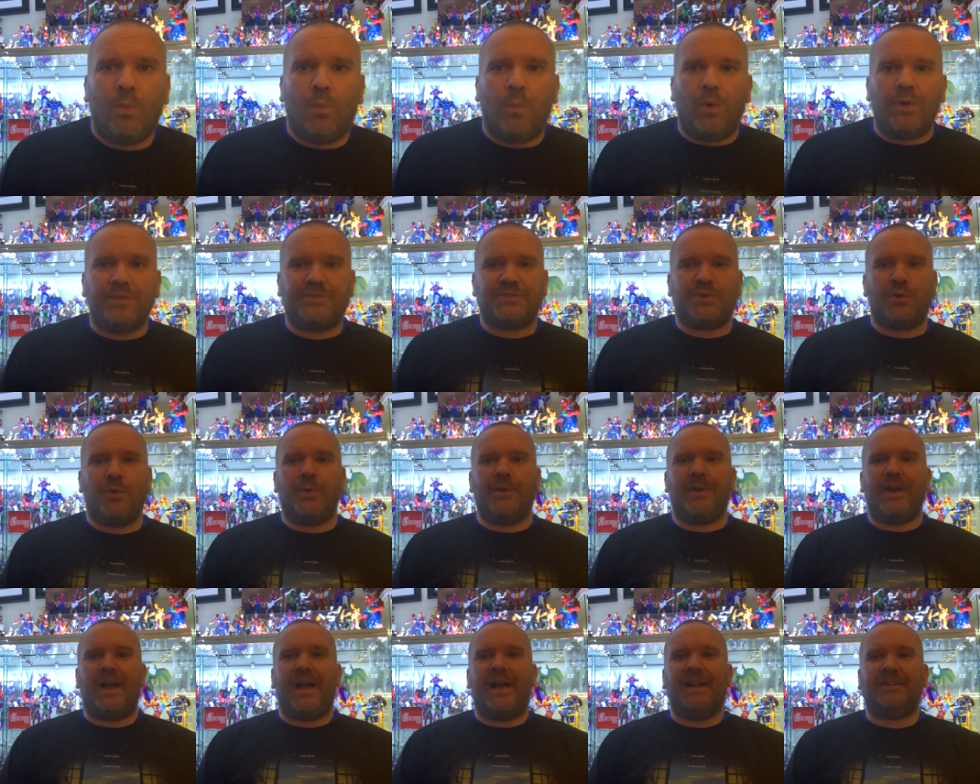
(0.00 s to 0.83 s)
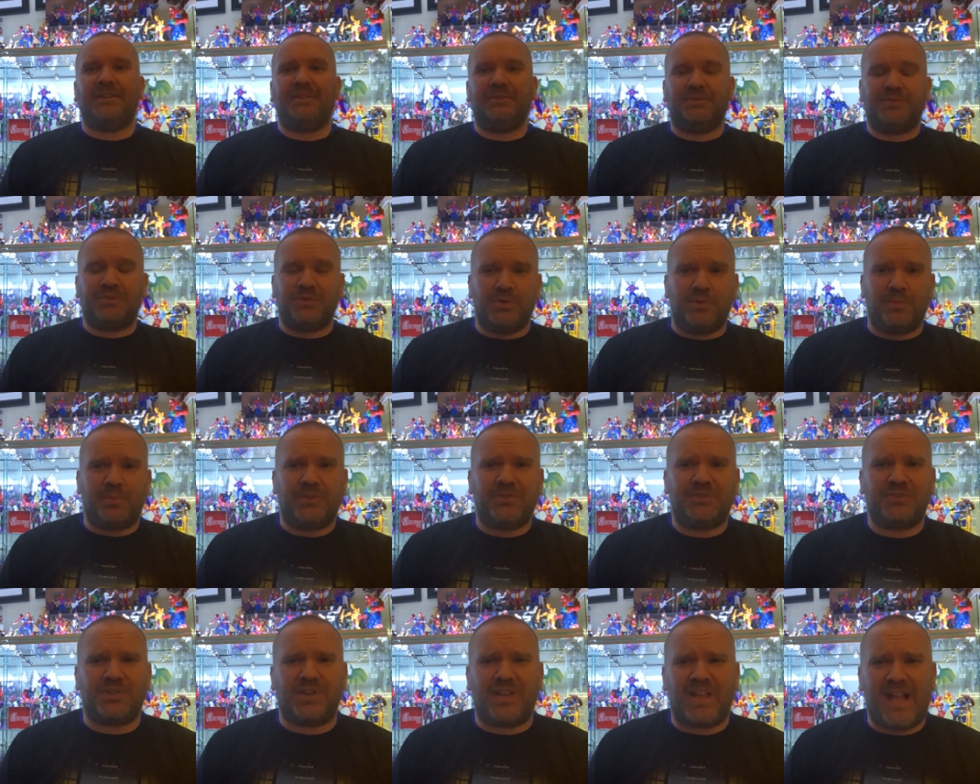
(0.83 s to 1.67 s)
What's going on, YouTube?
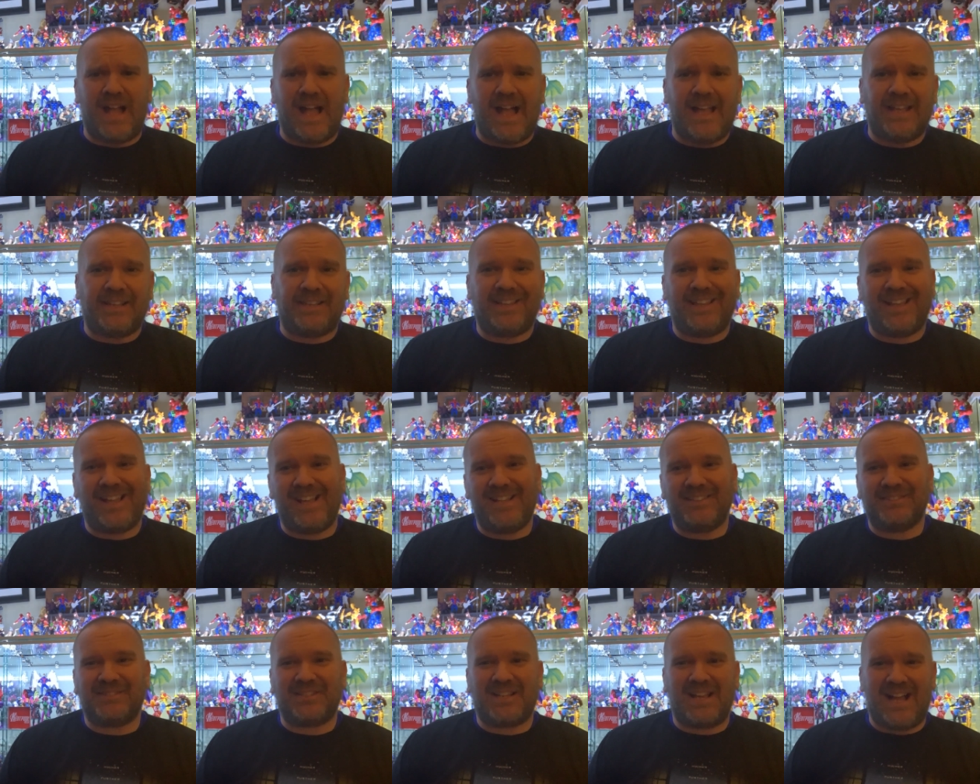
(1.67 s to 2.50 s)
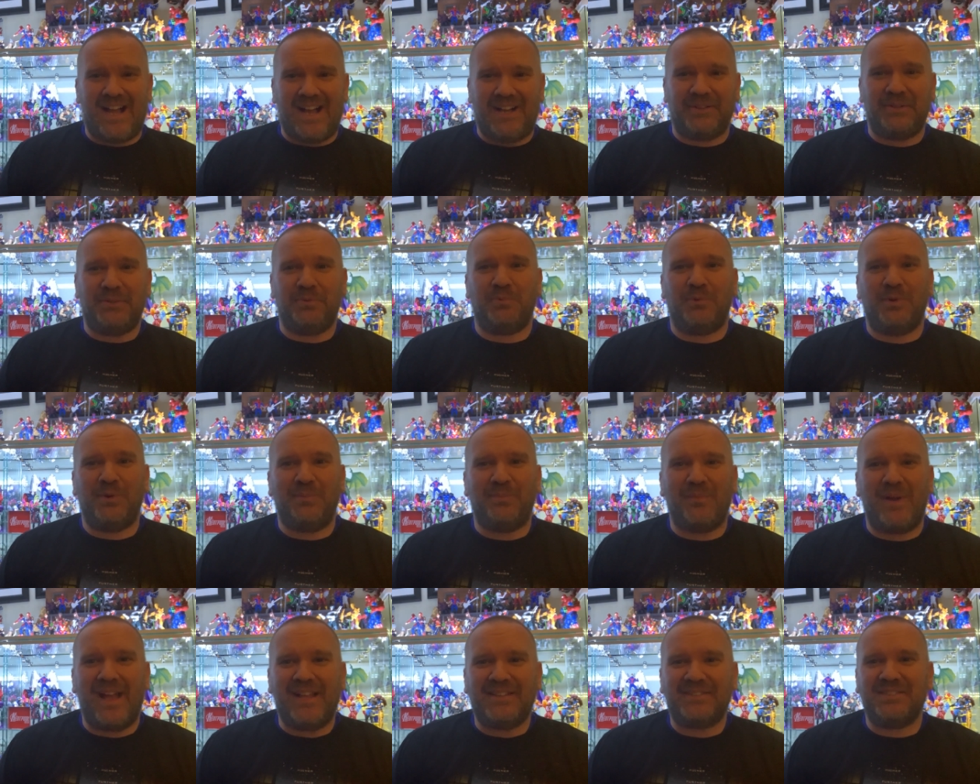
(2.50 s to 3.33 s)
It's your guy, Kent Hollywood
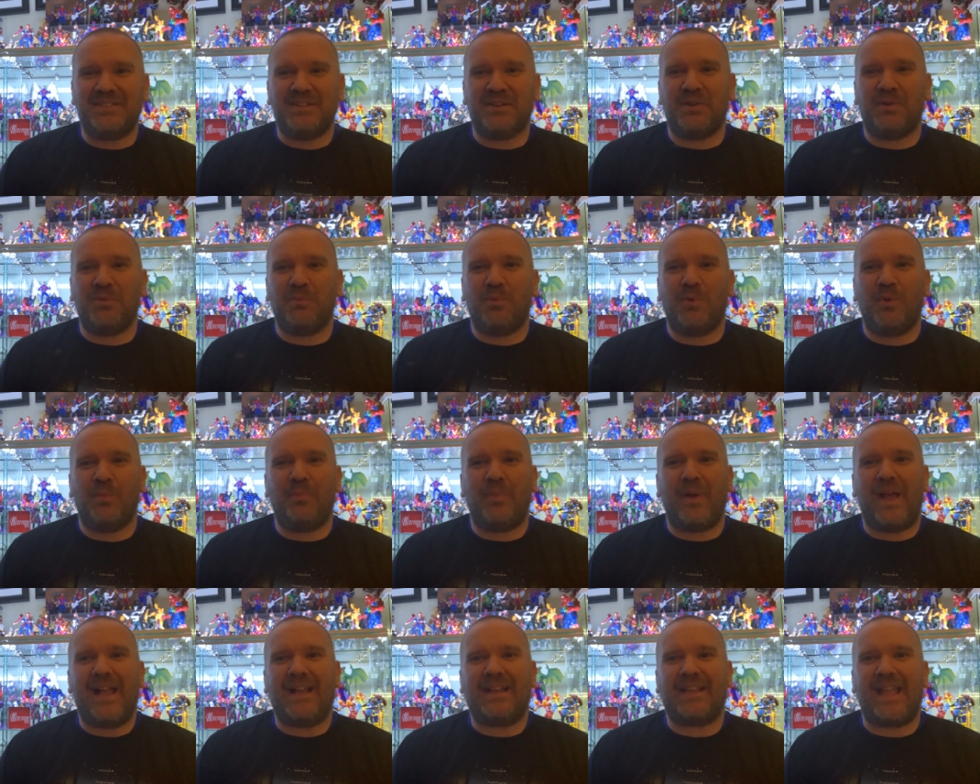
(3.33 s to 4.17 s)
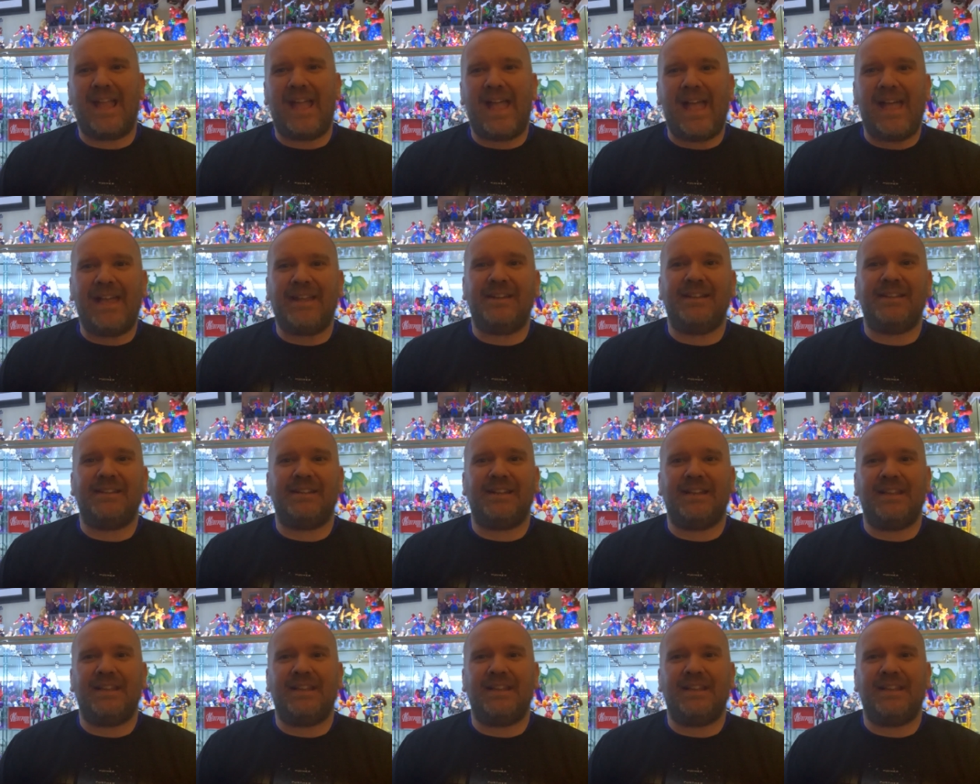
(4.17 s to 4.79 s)
Matzinger. We're back at it.